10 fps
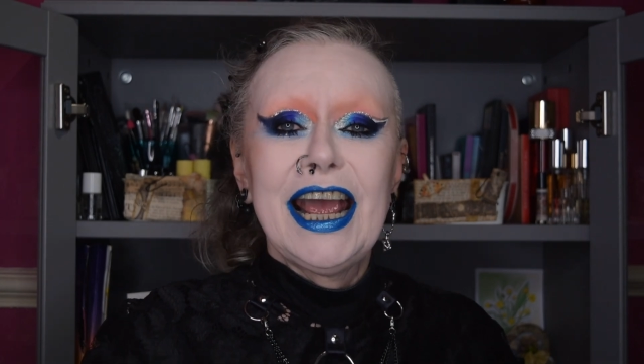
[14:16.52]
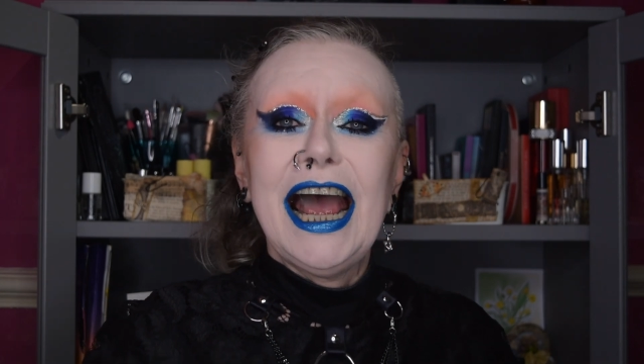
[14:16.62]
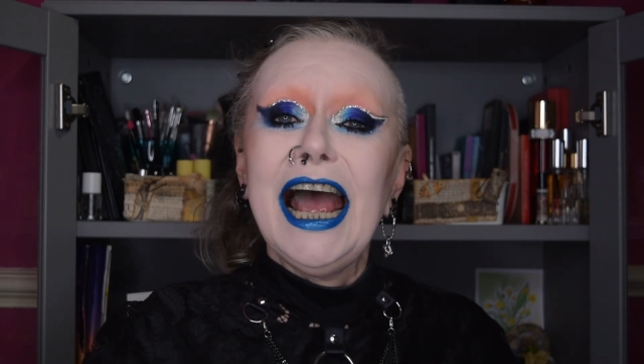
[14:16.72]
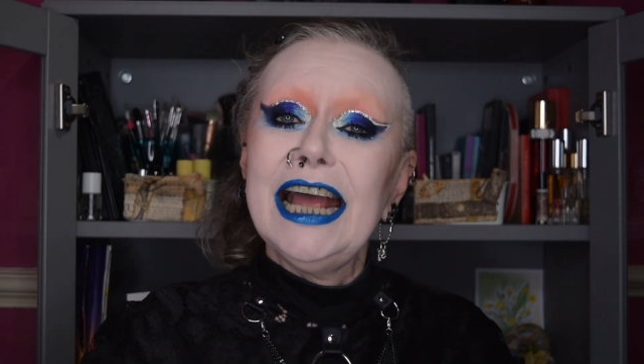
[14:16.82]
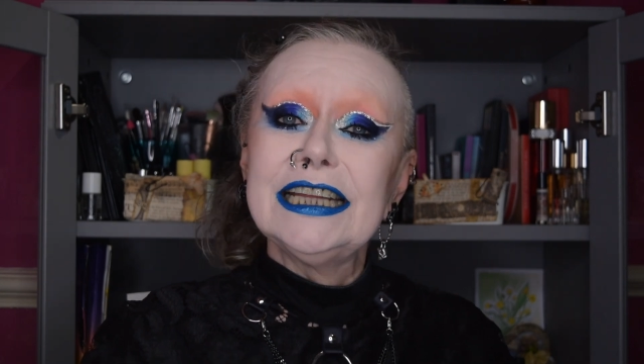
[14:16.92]

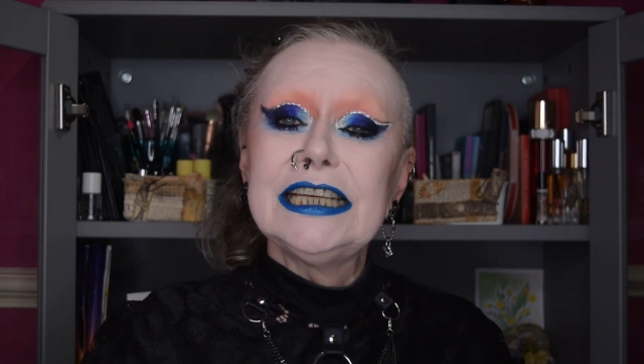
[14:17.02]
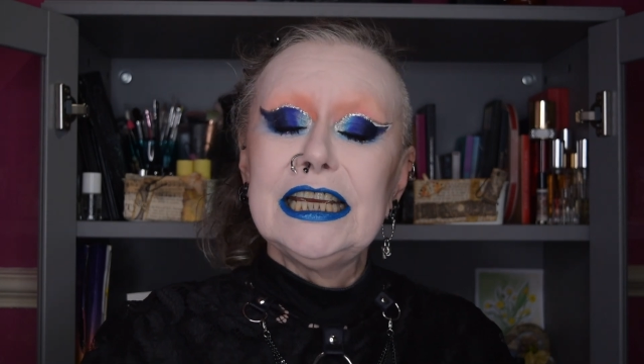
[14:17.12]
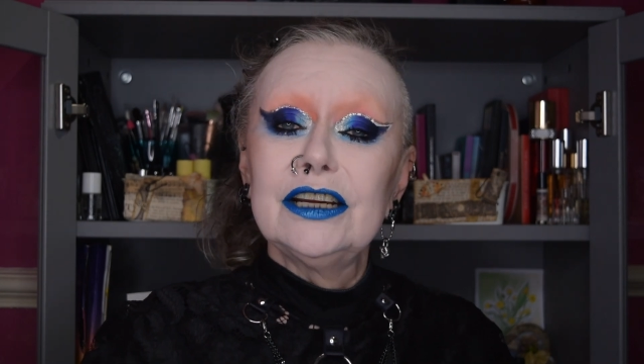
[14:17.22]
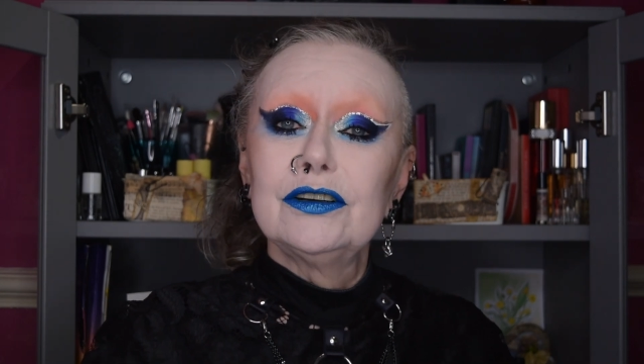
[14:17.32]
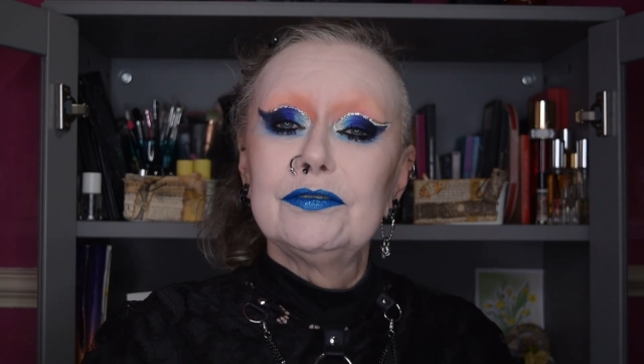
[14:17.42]
and the
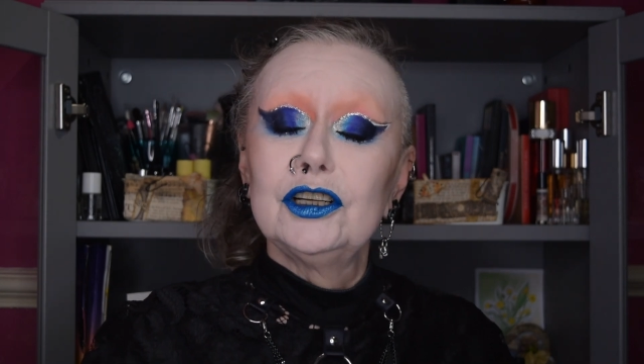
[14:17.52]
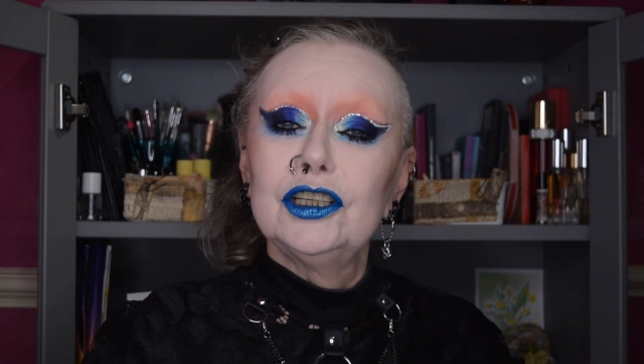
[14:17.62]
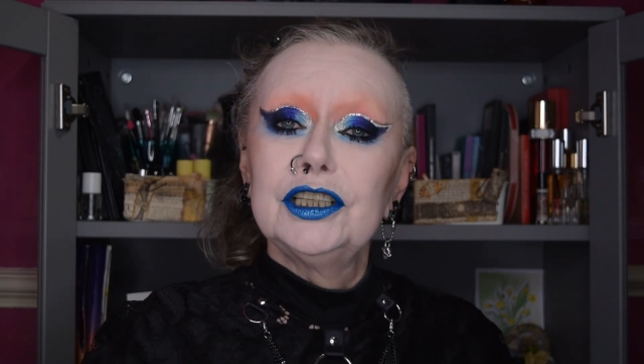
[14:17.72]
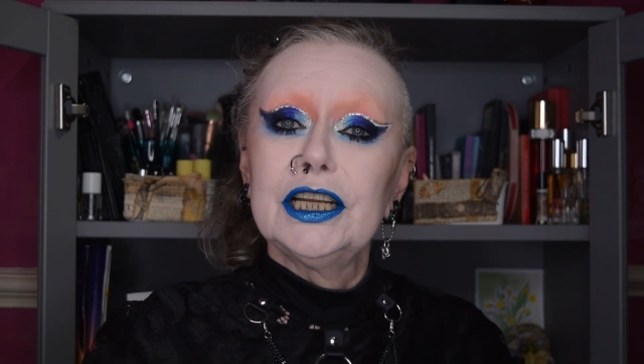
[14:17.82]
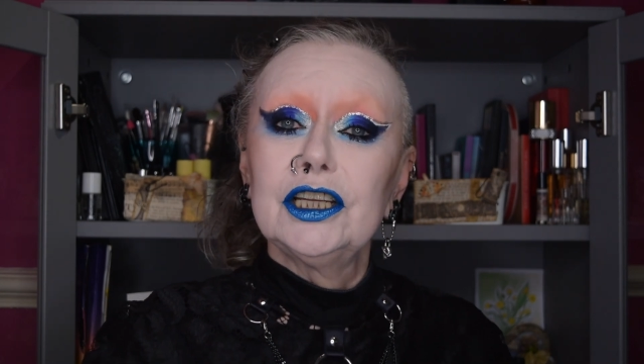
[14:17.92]
year of
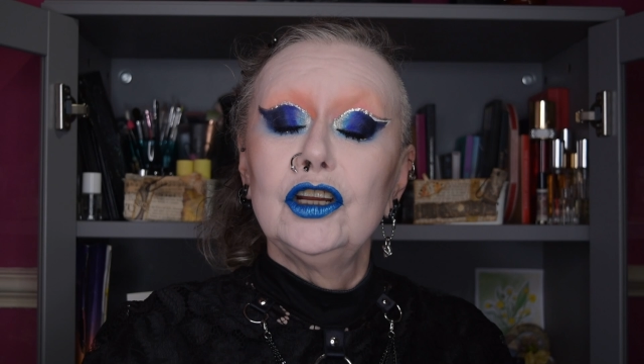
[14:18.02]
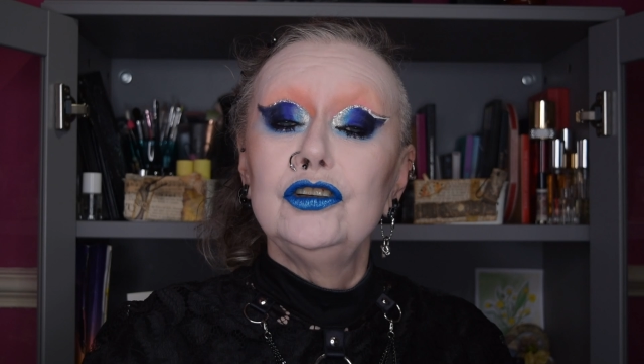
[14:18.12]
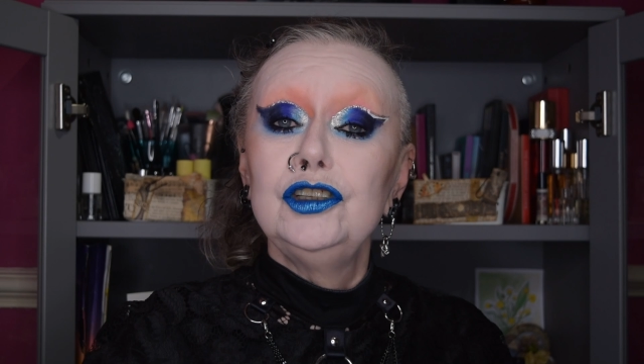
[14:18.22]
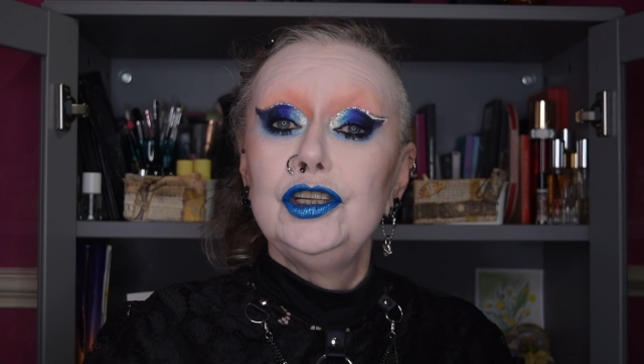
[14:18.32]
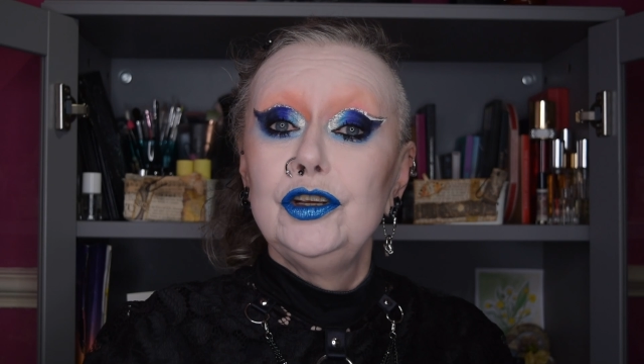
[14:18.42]
learning
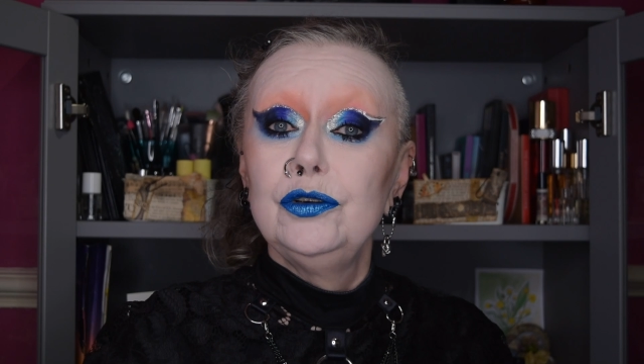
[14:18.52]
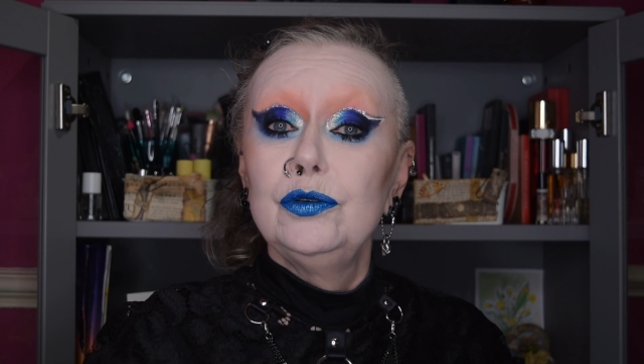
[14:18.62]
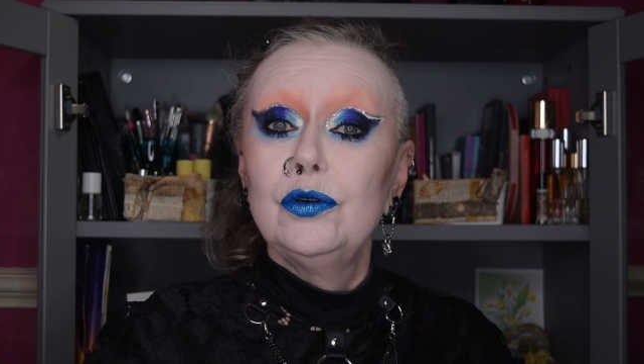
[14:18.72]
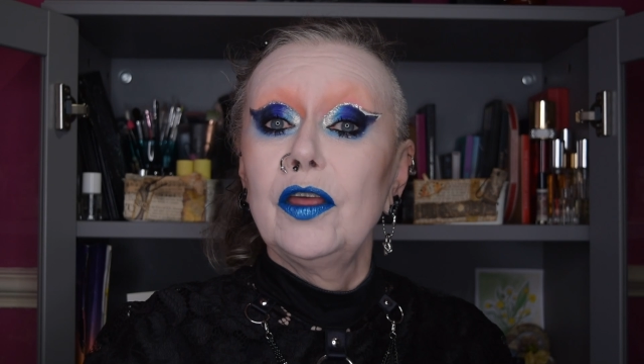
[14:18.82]
new